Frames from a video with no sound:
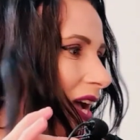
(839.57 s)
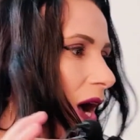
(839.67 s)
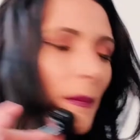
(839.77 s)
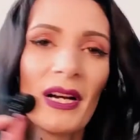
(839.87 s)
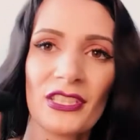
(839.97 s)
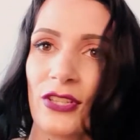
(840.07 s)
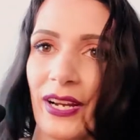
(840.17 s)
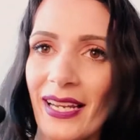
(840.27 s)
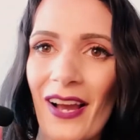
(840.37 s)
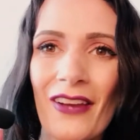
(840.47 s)
I might
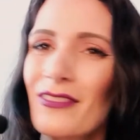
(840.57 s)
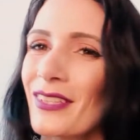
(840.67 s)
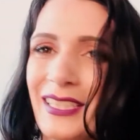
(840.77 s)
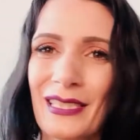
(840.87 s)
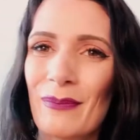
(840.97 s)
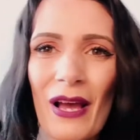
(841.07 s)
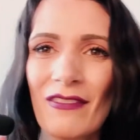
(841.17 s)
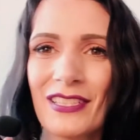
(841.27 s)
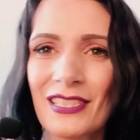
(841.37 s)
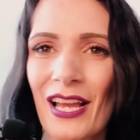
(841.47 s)
try it out. I feel like it's a
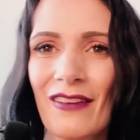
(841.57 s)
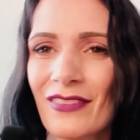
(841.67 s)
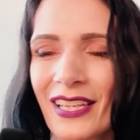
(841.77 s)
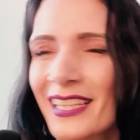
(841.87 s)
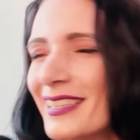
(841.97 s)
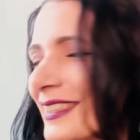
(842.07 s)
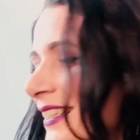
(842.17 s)
perfect skirt for that.